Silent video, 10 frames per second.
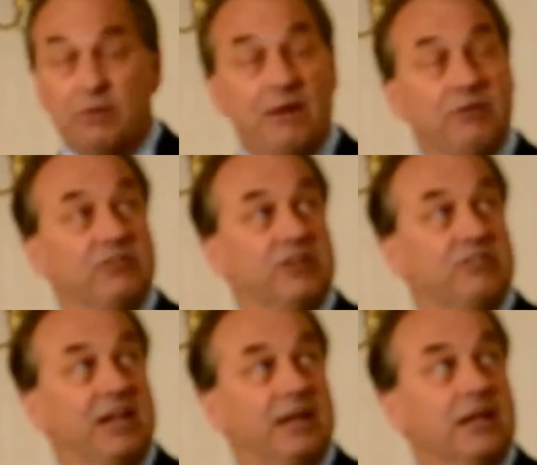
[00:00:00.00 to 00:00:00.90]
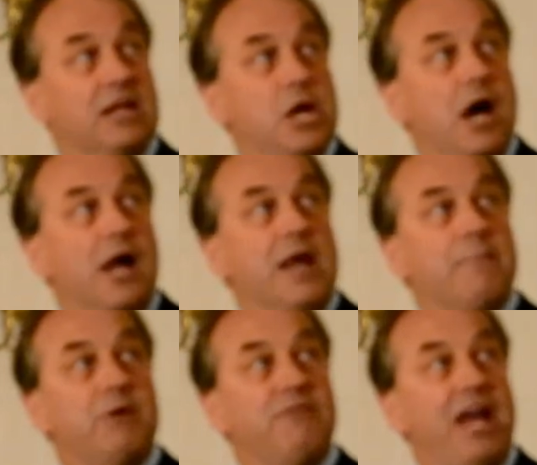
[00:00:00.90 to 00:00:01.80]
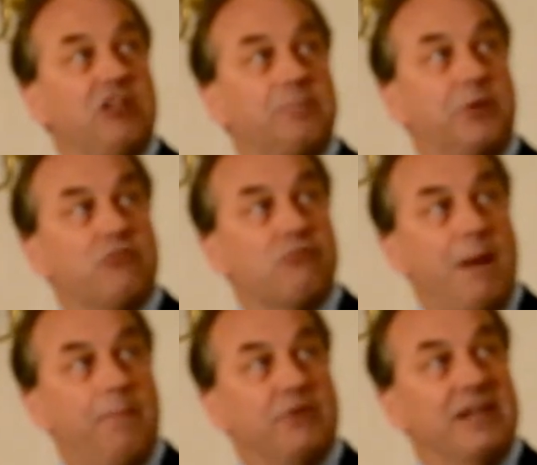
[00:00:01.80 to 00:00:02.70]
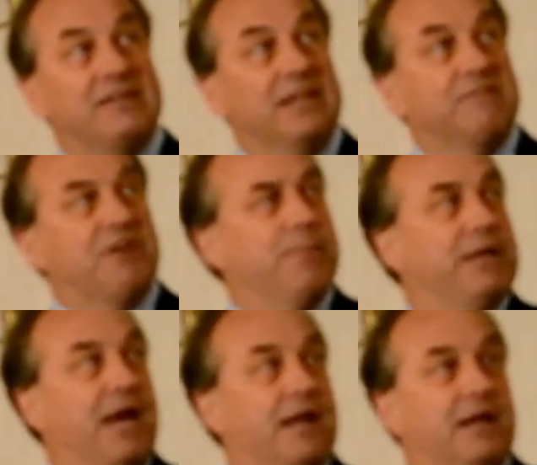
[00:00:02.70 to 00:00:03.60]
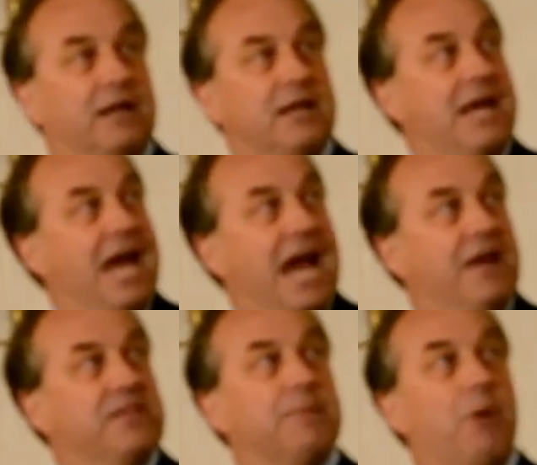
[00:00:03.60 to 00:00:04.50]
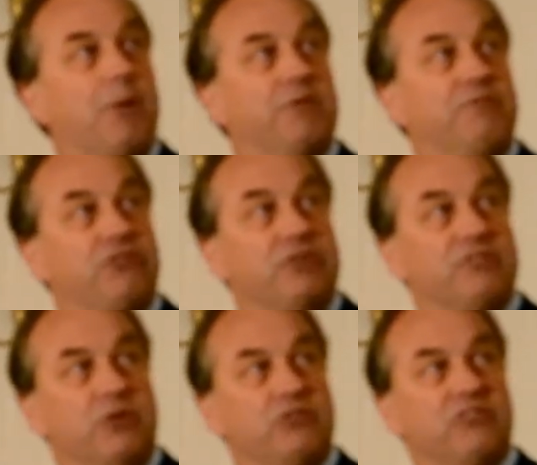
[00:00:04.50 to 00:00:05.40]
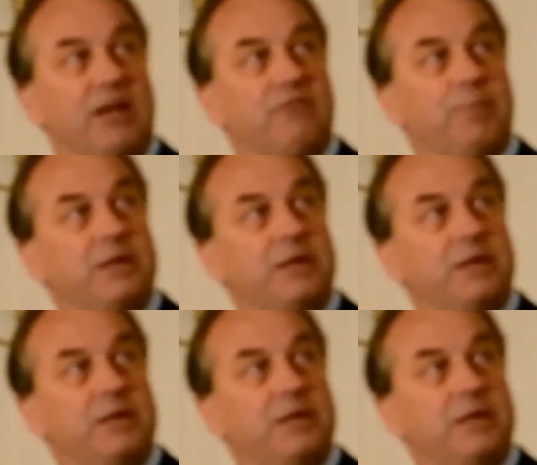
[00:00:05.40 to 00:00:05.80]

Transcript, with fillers: evidence in a second. A number of experts representing Environment Canada and the Department of Fisheries and Oceans have uh,